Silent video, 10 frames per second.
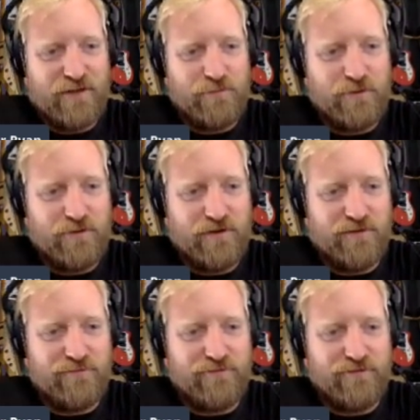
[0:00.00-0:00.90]
help you
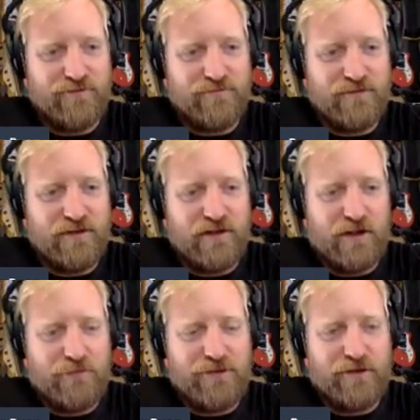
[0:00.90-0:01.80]
it'll
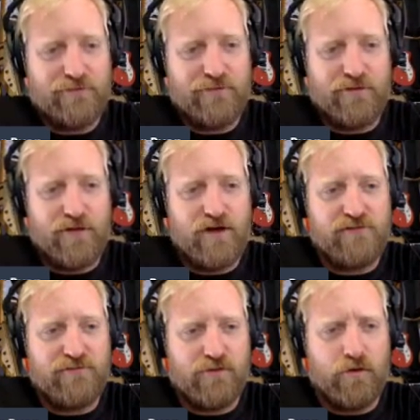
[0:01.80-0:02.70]
help you get over the
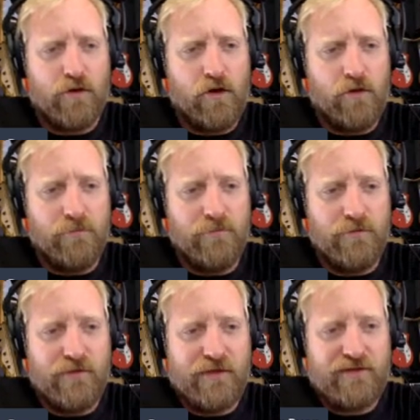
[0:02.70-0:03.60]
loss of your whole home
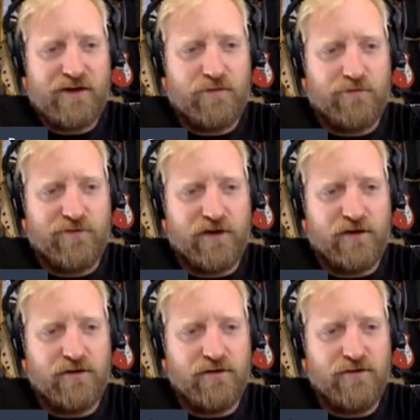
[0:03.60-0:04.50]
in that terrible fire.